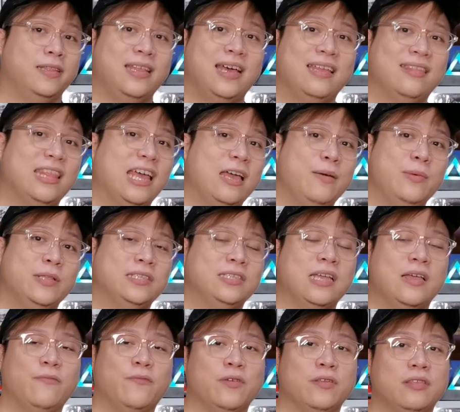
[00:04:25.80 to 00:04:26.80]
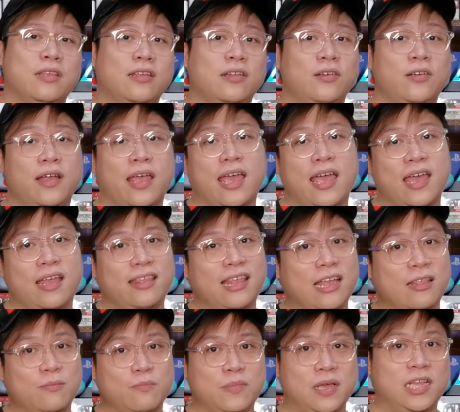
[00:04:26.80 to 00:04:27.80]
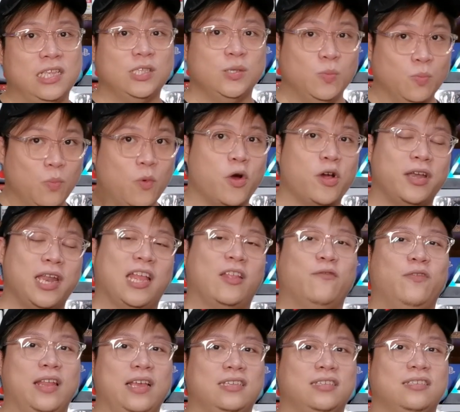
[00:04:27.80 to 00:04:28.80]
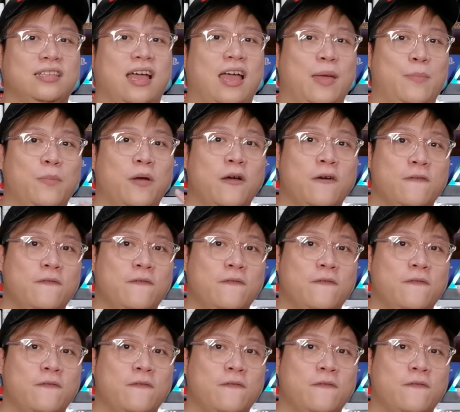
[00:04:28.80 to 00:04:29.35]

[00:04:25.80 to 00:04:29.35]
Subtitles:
that time, it's time for dinner, and that means more Netflix time